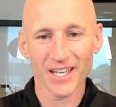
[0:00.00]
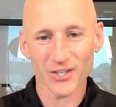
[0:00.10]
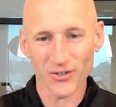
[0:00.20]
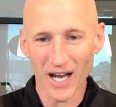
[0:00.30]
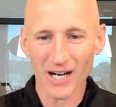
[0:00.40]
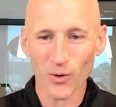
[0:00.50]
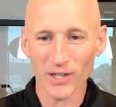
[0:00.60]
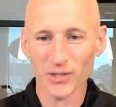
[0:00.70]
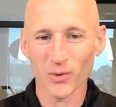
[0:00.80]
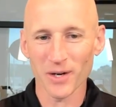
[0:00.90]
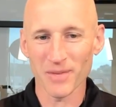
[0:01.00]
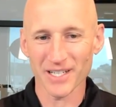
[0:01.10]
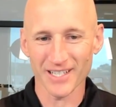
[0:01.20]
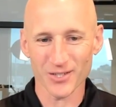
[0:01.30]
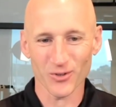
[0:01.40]
You're not going to want to
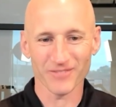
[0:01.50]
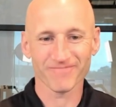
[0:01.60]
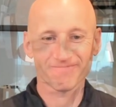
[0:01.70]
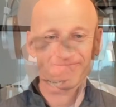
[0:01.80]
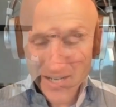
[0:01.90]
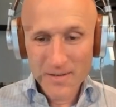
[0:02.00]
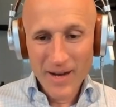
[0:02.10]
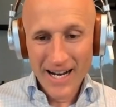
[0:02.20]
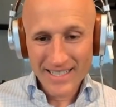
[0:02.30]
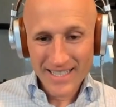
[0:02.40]
miss this one. Jonathan Mast,